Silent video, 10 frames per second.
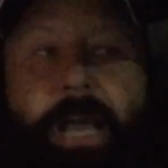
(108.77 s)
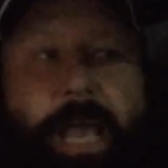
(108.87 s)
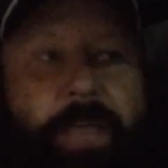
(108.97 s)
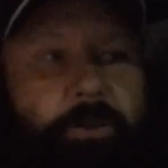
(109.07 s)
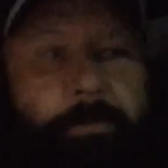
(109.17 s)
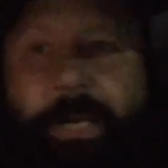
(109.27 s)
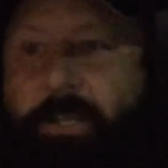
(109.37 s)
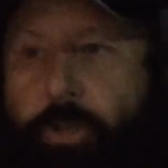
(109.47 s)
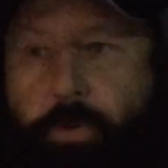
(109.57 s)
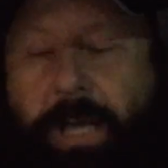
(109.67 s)
And there'll be a
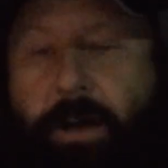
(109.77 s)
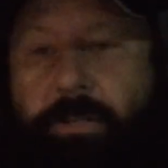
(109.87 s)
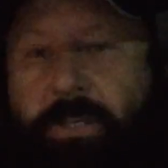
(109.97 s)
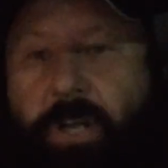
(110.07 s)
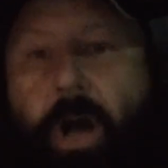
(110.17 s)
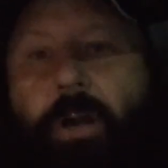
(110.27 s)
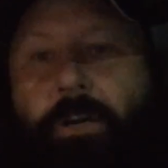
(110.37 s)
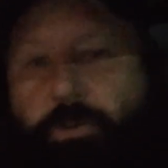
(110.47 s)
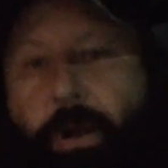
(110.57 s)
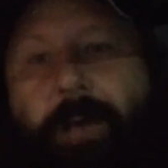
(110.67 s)

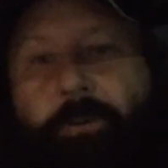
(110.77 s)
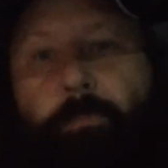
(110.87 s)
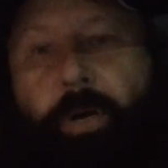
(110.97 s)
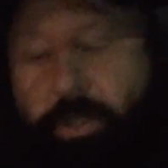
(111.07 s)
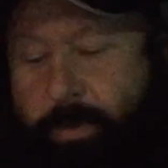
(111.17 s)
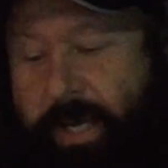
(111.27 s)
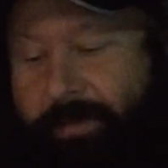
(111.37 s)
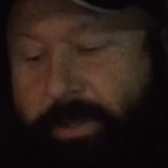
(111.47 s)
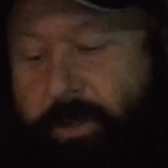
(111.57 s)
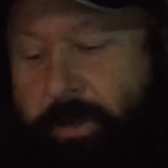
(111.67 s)
$2,000 travel bursary
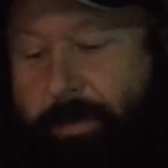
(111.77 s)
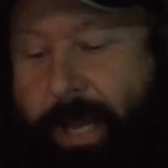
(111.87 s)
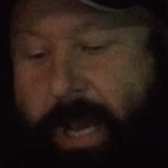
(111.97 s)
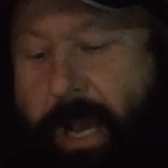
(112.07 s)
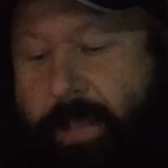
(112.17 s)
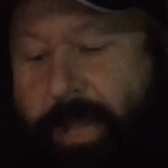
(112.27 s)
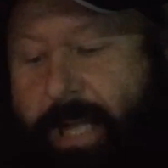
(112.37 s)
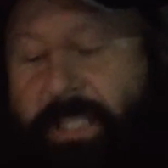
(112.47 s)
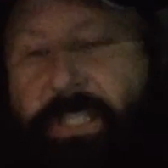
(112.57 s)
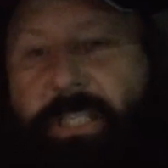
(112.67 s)
given to them. And
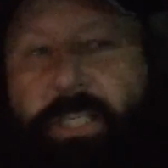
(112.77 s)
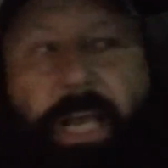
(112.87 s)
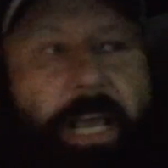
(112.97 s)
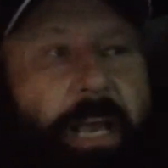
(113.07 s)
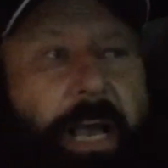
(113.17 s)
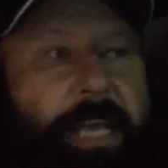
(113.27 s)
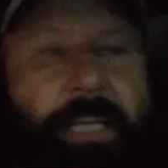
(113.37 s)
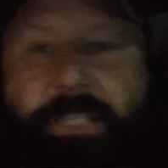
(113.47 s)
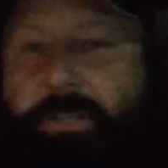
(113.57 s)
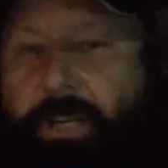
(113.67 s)
that's, I
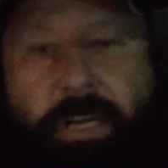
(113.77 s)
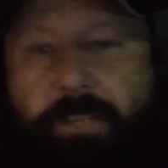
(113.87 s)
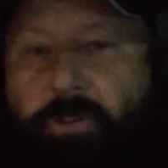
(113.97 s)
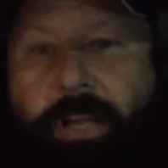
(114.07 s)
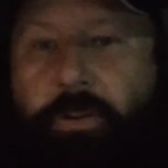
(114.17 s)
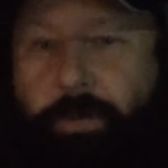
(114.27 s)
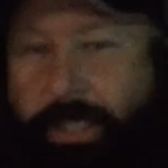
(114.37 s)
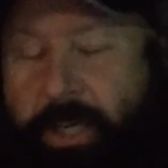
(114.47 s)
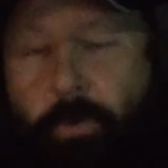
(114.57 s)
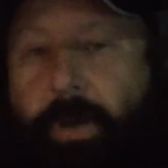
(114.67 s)
guess, they're going to try and do a
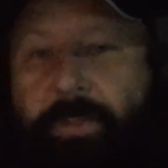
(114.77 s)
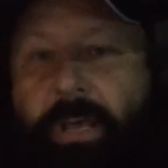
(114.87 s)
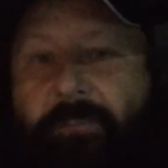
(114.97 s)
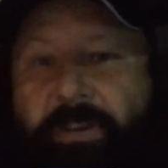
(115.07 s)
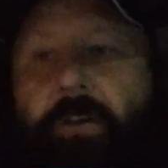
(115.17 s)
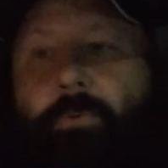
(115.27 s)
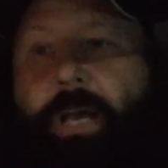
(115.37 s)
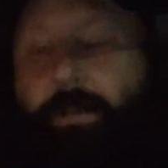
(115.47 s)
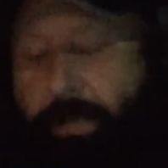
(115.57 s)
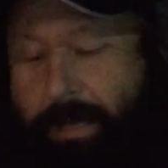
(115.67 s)
deal with Via
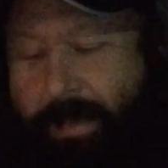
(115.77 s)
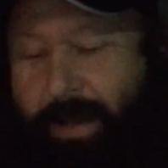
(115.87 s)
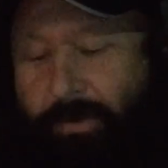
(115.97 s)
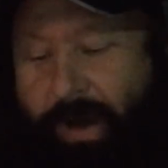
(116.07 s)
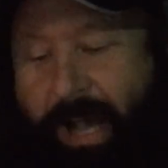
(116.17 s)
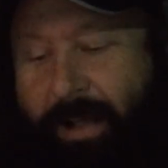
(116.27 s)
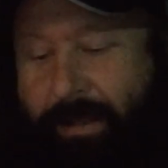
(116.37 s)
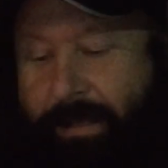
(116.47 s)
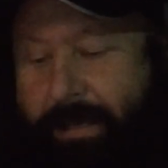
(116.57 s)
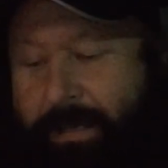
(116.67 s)
Rail. Well,
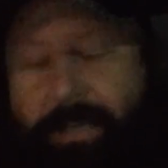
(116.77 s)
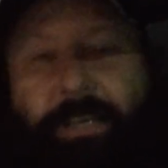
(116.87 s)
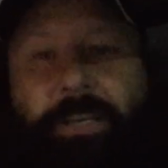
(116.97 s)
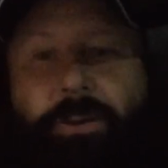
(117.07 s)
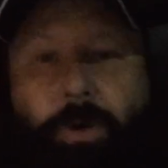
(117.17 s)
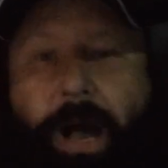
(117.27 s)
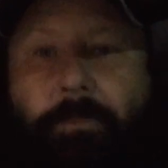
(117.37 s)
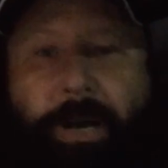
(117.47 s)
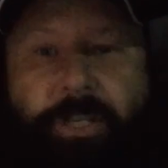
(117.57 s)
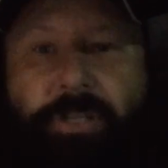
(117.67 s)
you know how
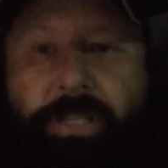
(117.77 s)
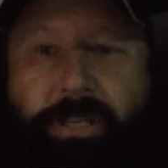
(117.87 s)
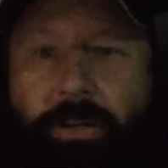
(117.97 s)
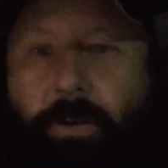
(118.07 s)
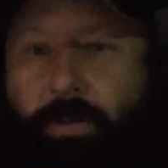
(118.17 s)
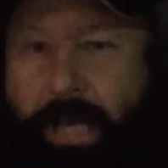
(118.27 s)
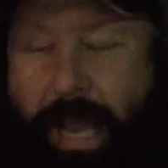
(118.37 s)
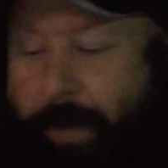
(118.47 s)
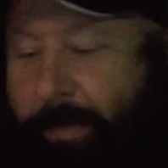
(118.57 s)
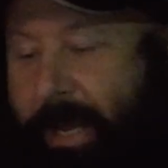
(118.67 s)
much this little
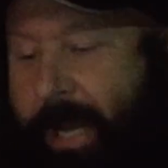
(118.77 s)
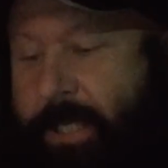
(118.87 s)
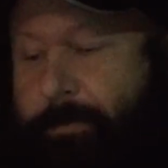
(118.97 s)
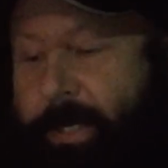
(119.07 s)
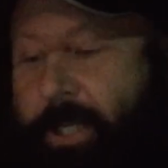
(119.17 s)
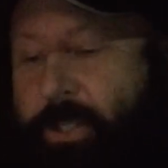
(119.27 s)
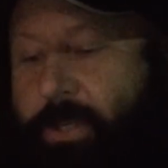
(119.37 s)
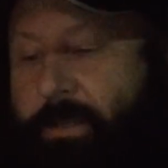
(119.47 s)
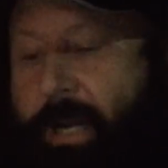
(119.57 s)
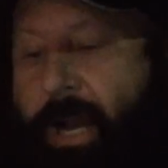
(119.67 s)
camping
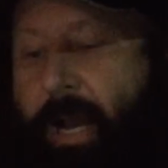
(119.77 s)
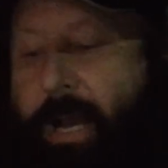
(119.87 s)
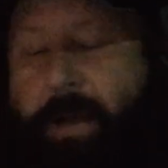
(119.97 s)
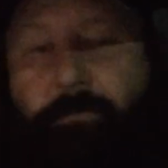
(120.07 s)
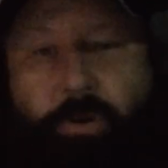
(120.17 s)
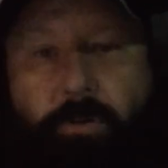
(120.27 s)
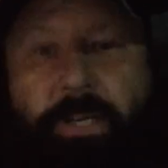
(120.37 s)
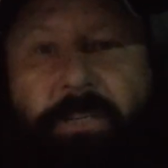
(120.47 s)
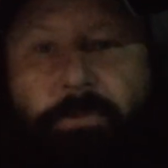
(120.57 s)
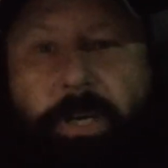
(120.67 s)
expedition
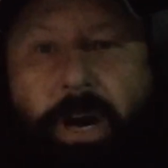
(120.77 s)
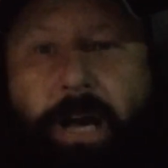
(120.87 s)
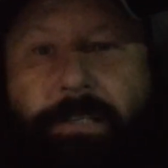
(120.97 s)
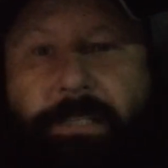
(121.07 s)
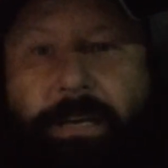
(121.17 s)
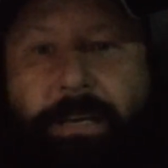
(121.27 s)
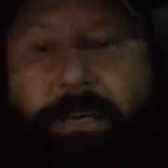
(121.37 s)
project would cost?